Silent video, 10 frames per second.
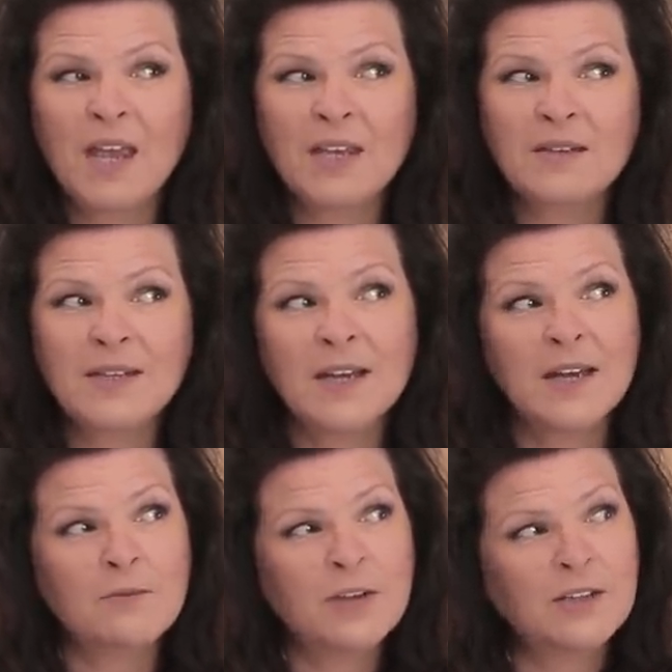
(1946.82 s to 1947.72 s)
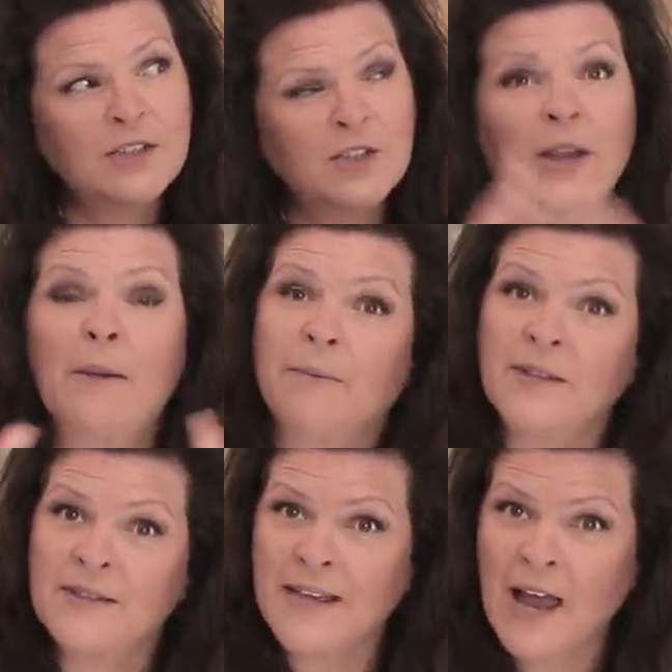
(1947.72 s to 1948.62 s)
and um, what else do you do
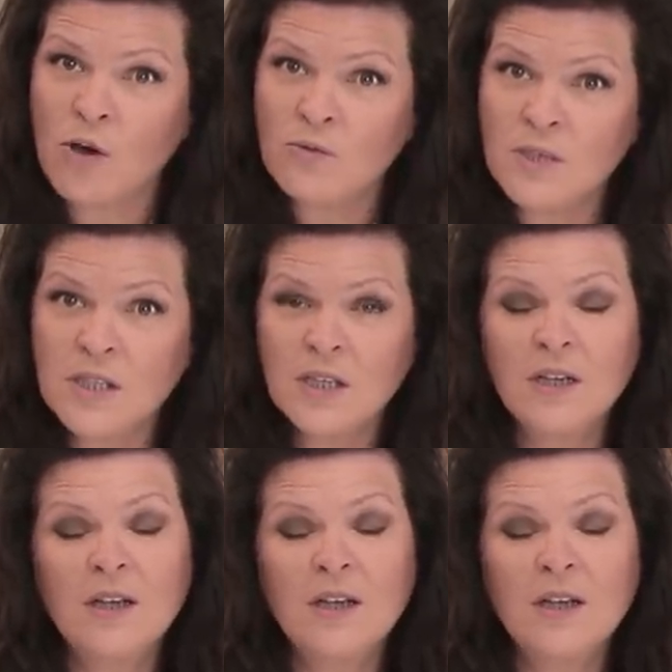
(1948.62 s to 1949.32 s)
sound